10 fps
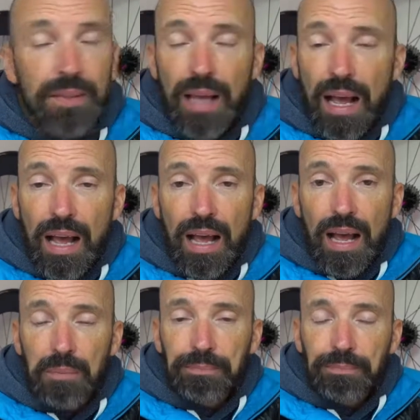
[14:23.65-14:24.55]

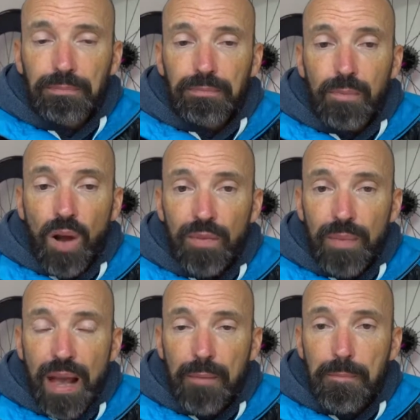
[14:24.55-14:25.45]
Apart from
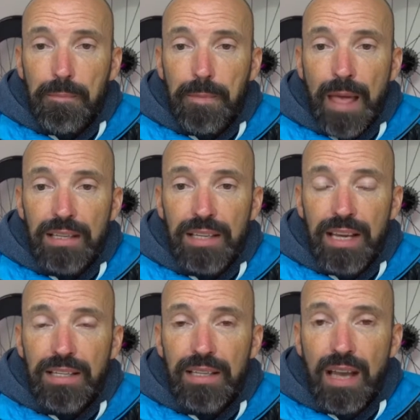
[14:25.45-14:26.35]
that, that's it.